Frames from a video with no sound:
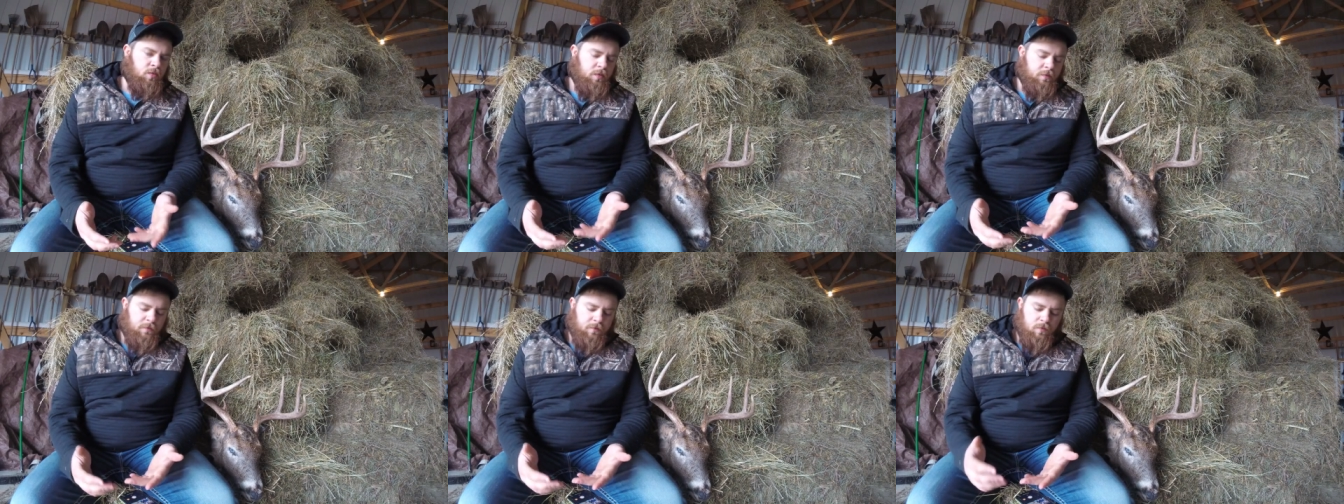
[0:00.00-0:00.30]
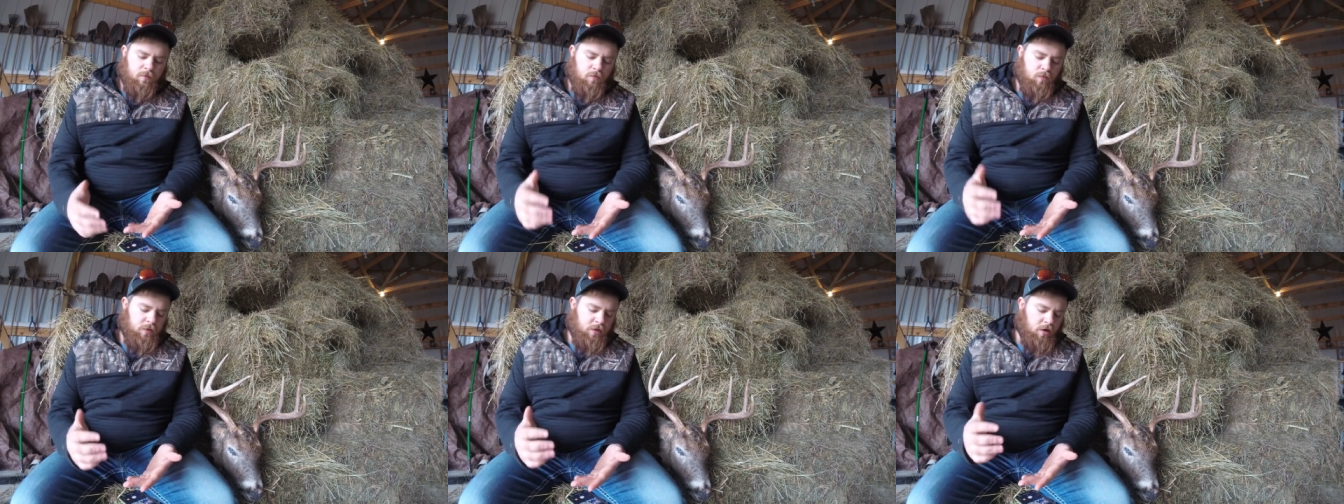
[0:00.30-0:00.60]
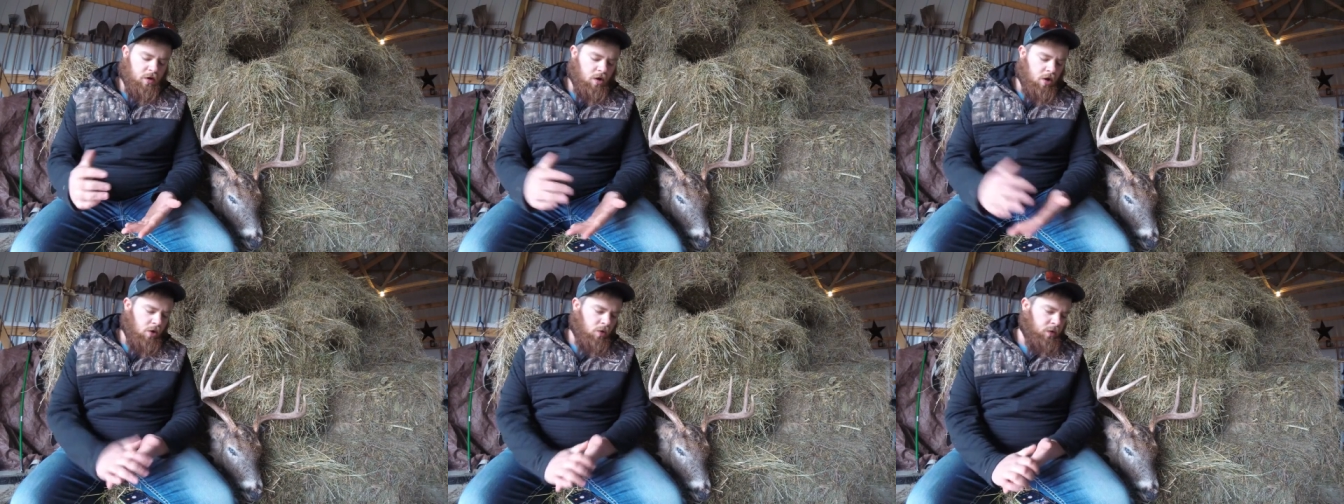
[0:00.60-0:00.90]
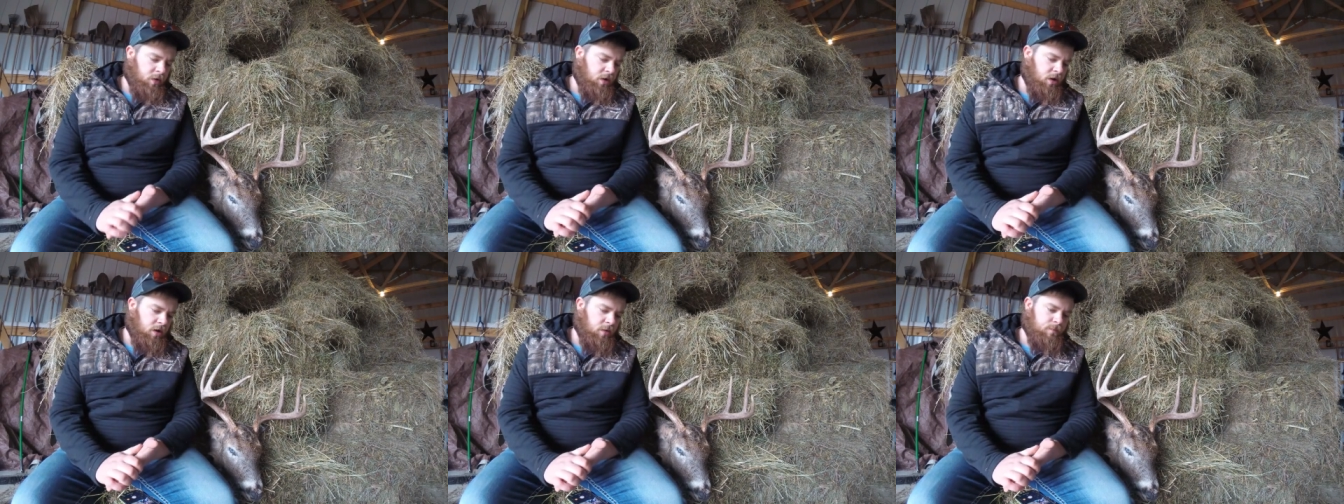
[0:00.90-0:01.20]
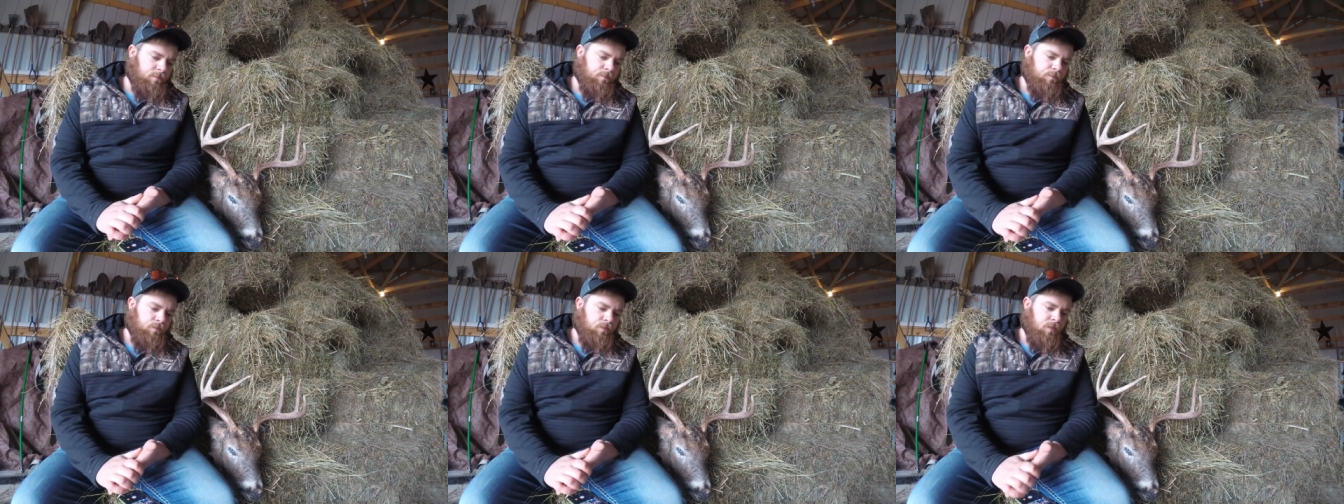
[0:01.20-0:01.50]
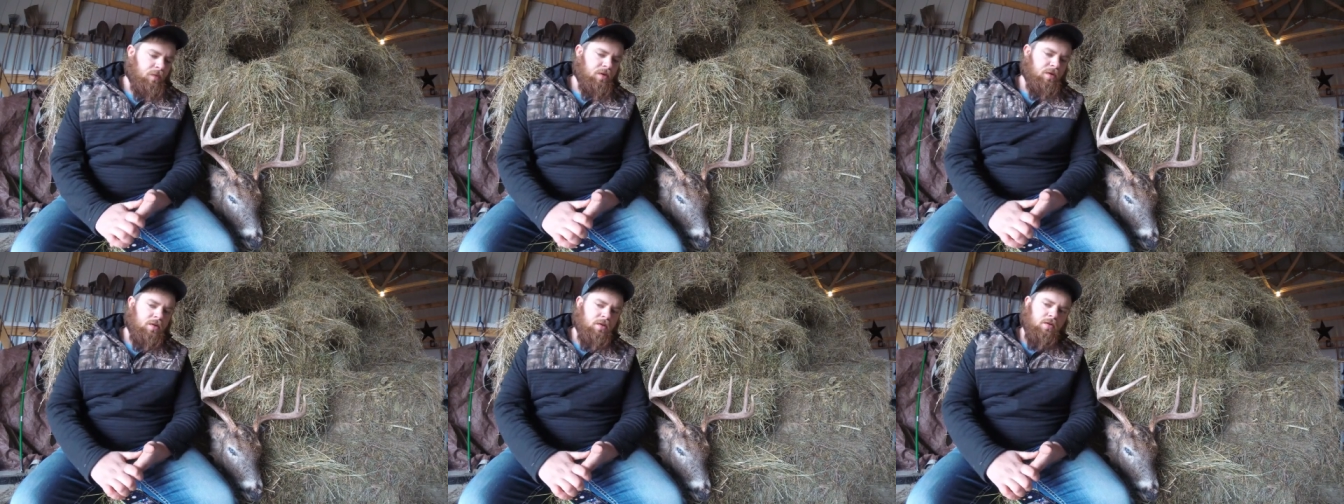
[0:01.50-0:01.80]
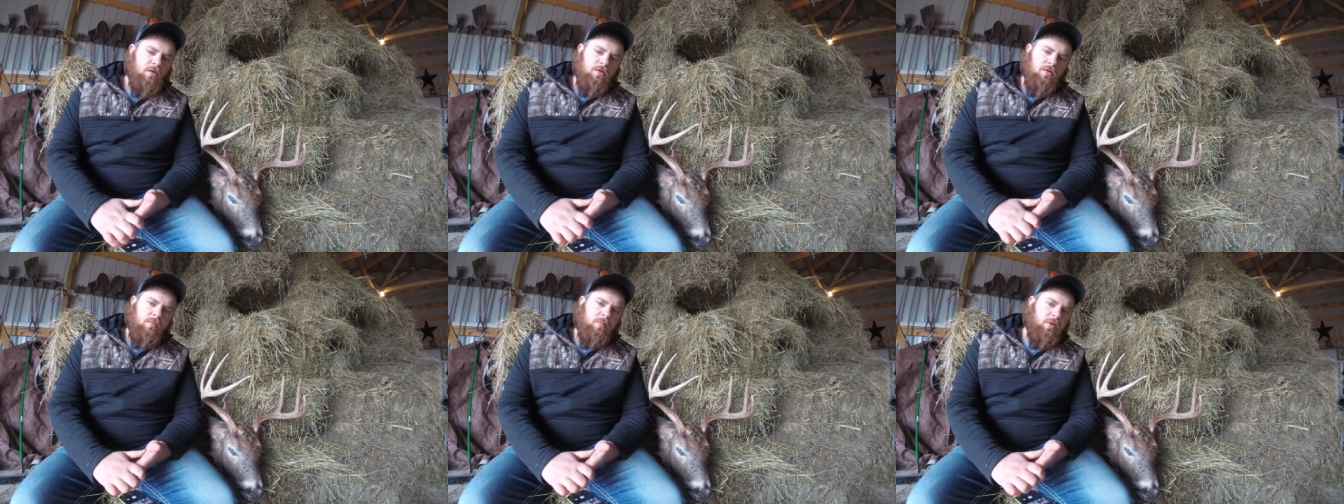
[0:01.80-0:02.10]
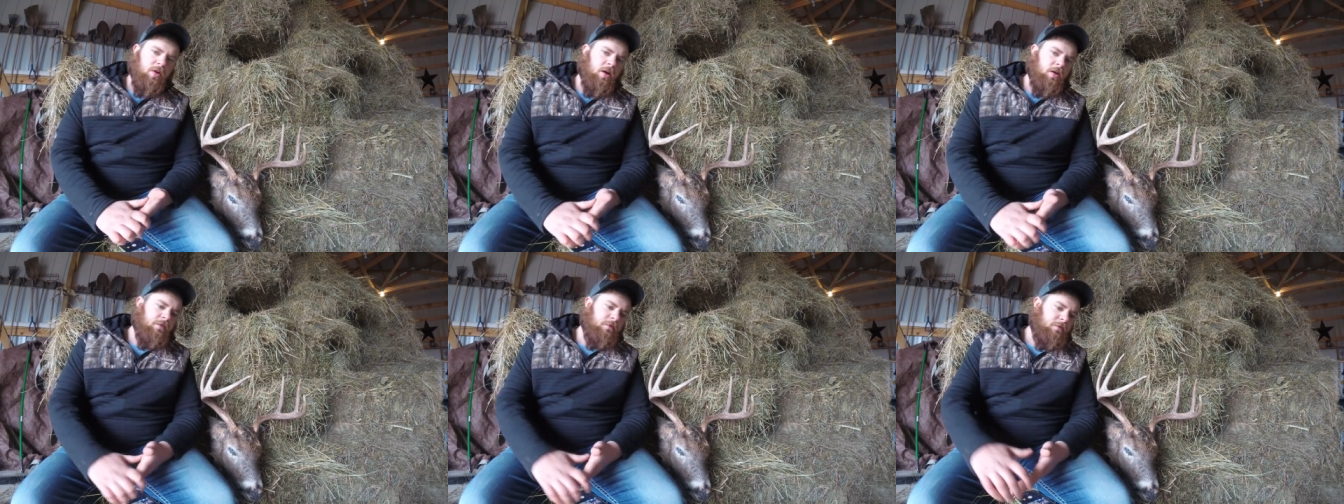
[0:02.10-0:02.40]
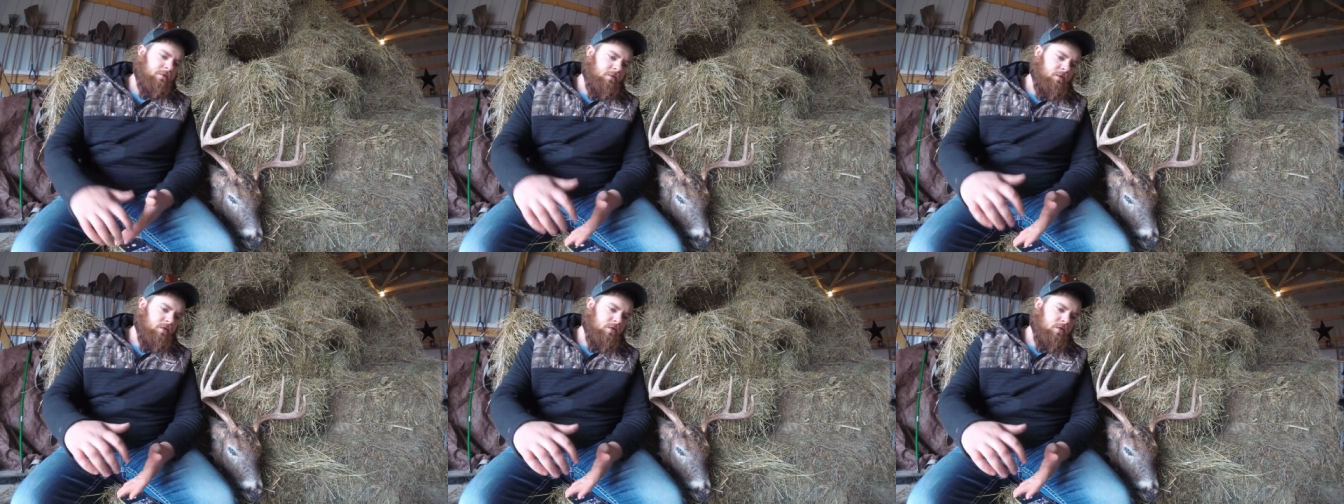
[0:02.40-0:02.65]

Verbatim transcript: We went all the way up the bluff,